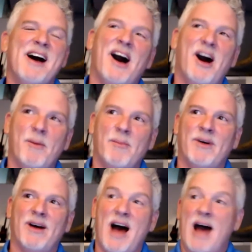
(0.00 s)

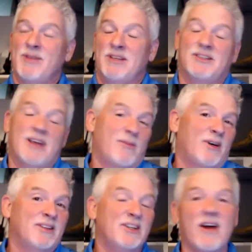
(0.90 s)
Hobbies.
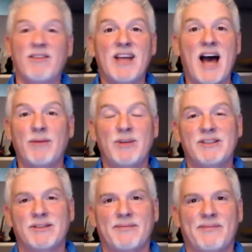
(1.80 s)
Do you have any hobbies?